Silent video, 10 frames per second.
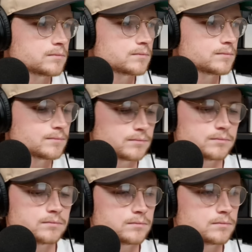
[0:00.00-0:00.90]

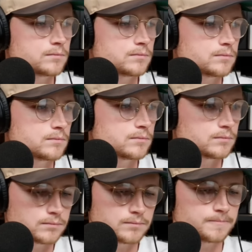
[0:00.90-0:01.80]

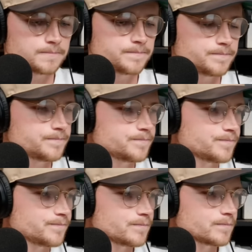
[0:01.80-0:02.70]

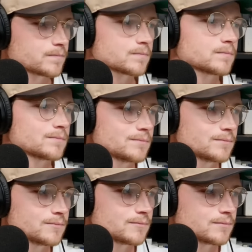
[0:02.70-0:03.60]

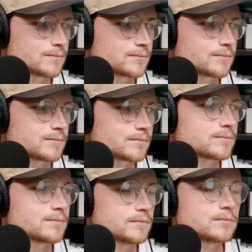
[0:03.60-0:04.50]

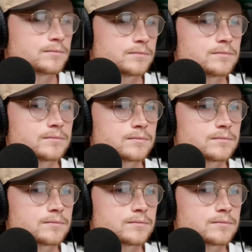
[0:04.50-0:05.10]
The person shown says nothing.